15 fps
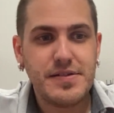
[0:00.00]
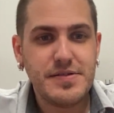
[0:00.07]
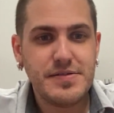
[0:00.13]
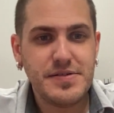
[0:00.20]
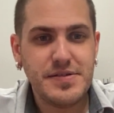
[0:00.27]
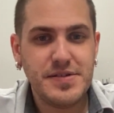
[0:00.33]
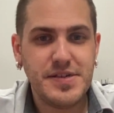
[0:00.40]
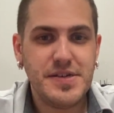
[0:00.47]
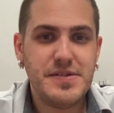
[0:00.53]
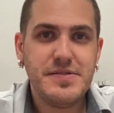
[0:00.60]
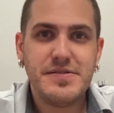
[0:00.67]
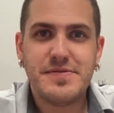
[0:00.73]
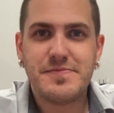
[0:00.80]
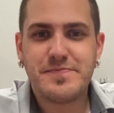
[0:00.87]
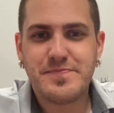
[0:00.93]
If
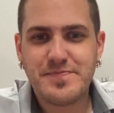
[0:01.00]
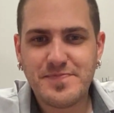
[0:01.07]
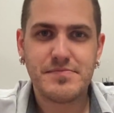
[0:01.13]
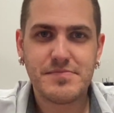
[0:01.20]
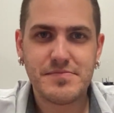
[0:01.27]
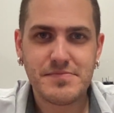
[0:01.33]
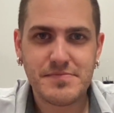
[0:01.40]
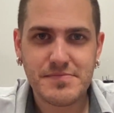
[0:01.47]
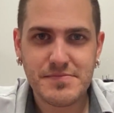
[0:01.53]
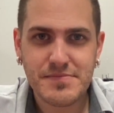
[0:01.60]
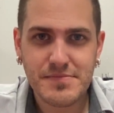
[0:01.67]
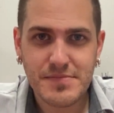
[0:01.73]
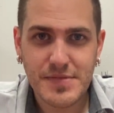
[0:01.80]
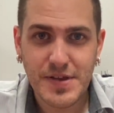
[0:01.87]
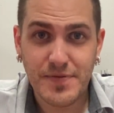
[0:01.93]

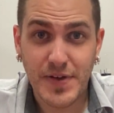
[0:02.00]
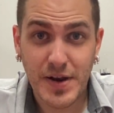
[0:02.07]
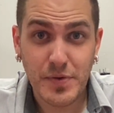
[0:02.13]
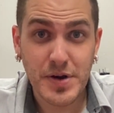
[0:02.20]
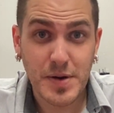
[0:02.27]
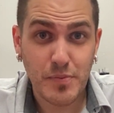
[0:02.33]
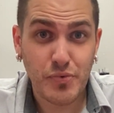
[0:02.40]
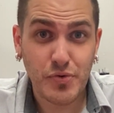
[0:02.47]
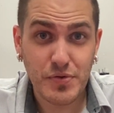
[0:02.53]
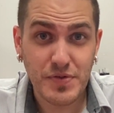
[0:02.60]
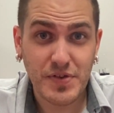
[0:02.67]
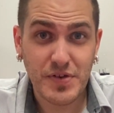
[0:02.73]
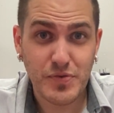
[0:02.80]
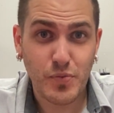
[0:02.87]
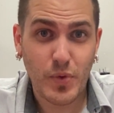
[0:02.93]
anyone at
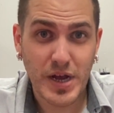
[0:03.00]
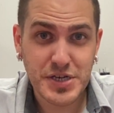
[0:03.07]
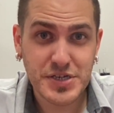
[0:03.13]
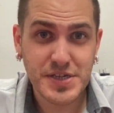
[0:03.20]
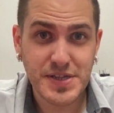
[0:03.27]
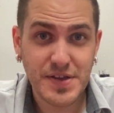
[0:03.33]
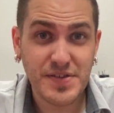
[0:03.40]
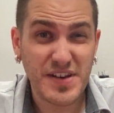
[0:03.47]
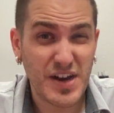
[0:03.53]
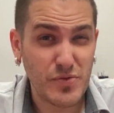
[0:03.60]
Prusa is watching this,